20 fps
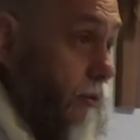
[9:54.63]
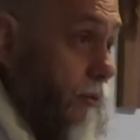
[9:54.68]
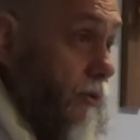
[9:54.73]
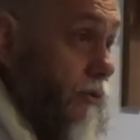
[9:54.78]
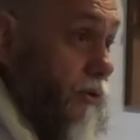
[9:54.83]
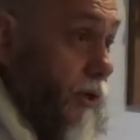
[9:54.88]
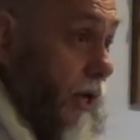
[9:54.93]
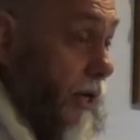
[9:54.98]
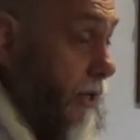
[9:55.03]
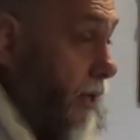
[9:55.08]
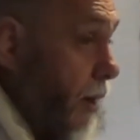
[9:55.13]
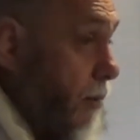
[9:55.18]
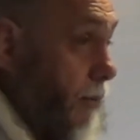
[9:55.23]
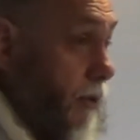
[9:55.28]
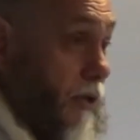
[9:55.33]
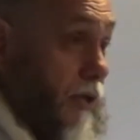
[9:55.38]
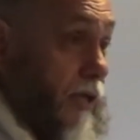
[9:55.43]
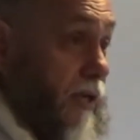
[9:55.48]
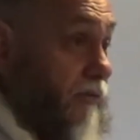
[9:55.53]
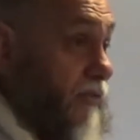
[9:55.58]
who was like, I'm
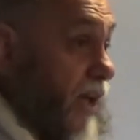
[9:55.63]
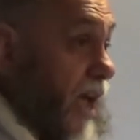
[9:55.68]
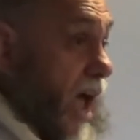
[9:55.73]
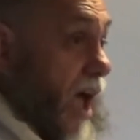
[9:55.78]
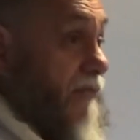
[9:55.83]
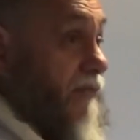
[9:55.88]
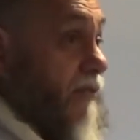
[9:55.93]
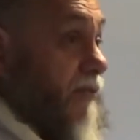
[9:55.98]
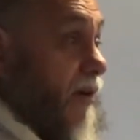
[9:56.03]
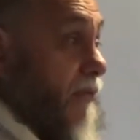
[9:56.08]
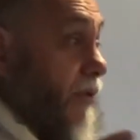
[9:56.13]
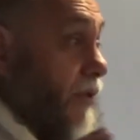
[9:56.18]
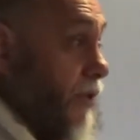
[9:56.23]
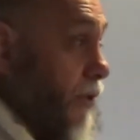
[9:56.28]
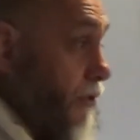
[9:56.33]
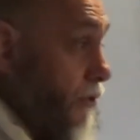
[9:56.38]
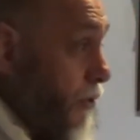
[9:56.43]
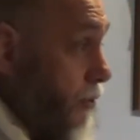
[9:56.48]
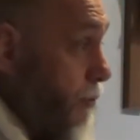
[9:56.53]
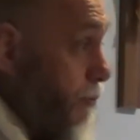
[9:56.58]
going to give half of
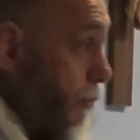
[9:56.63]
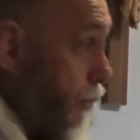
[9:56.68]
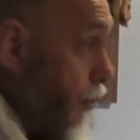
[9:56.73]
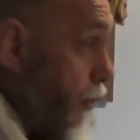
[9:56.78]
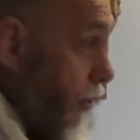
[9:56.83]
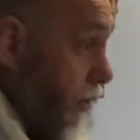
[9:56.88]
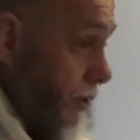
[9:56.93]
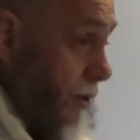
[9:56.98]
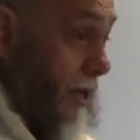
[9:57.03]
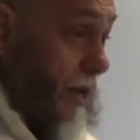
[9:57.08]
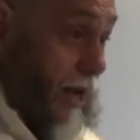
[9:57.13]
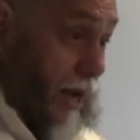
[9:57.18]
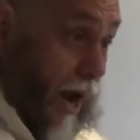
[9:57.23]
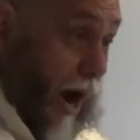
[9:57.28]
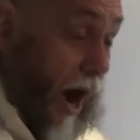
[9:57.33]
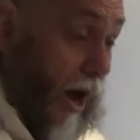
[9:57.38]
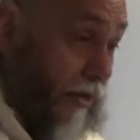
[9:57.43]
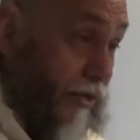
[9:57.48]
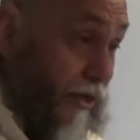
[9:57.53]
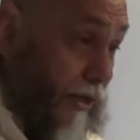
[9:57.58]
everything to the poor.
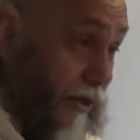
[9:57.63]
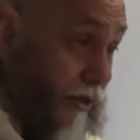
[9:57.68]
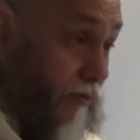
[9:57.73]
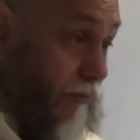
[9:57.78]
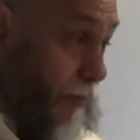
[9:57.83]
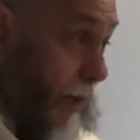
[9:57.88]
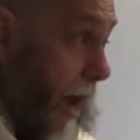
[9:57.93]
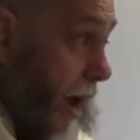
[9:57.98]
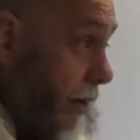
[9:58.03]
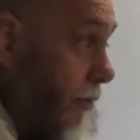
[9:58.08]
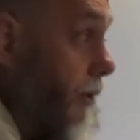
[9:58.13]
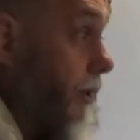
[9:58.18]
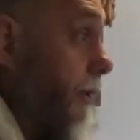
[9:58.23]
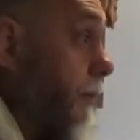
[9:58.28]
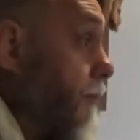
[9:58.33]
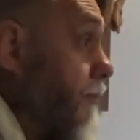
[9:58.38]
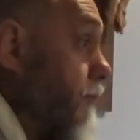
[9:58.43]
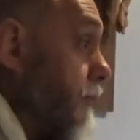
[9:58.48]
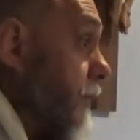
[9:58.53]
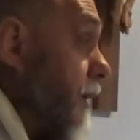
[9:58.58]
I think of Mary
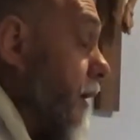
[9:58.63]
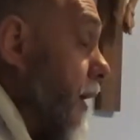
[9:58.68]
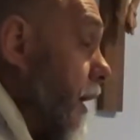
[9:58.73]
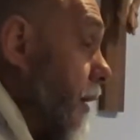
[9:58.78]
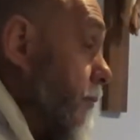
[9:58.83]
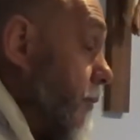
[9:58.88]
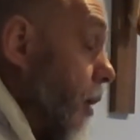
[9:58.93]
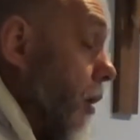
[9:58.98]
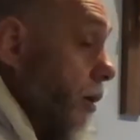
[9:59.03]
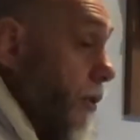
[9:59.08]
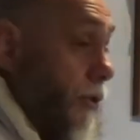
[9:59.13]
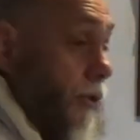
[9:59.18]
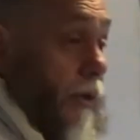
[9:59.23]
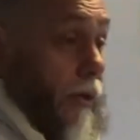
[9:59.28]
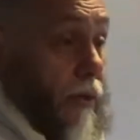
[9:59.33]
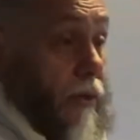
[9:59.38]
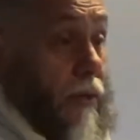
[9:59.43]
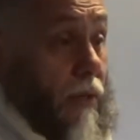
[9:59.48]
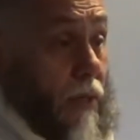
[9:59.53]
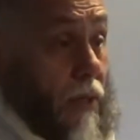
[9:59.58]
and
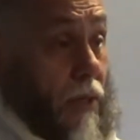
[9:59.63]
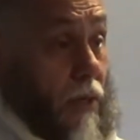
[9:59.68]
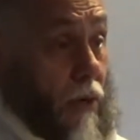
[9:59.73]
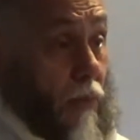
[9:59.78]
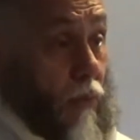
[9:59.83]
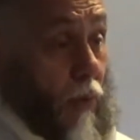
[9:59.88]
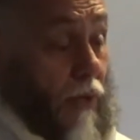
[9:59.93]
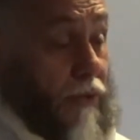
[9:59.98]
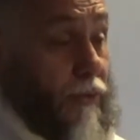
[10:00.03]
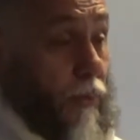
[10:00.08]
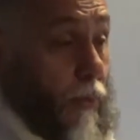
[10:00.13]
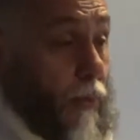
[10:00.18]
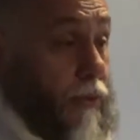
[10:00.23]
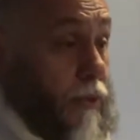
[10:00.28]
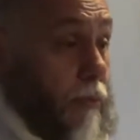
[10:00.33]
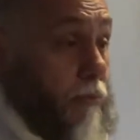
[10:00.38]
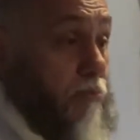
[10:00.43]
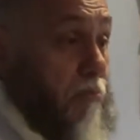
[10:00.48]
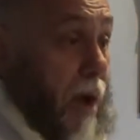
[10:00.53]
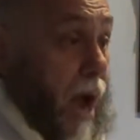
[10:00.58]
Martha. Right? What
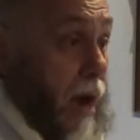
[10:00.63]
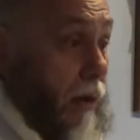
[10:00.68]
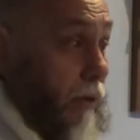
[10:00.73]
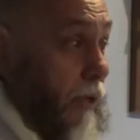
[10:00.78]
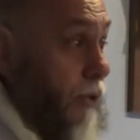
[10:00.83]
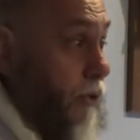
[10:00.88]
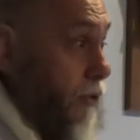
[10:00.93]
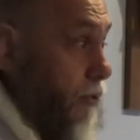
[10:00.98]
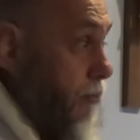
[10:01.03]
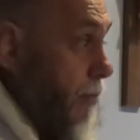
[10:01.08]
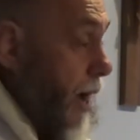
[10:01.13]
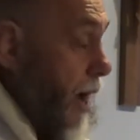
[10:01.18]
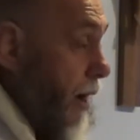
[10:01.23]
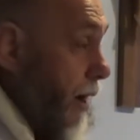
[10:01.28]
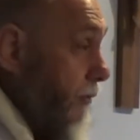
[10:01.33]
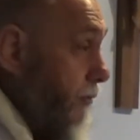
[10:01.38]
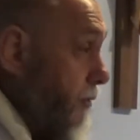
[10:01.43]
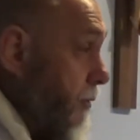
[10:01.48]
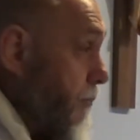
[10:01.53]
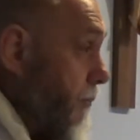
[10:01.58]
did Mary do? Mary,
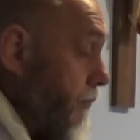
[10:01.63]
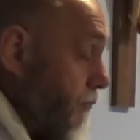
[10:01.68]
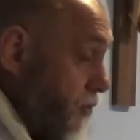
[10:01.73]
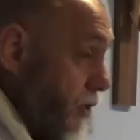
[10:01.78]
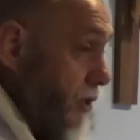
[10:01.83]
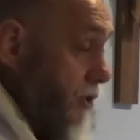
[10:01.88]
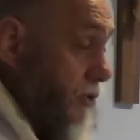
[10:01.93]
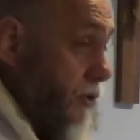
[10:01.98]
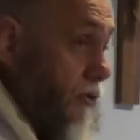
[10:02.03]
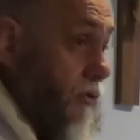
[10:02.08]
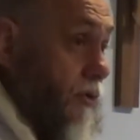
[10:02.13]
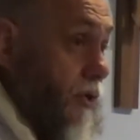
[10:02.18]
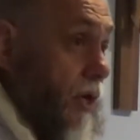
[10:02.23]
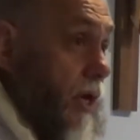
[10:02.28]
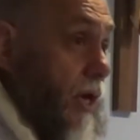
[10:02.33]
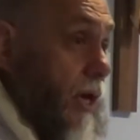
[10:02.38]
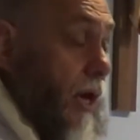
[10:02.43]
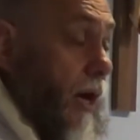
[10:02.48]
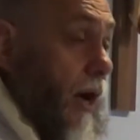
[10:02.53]
after Jesus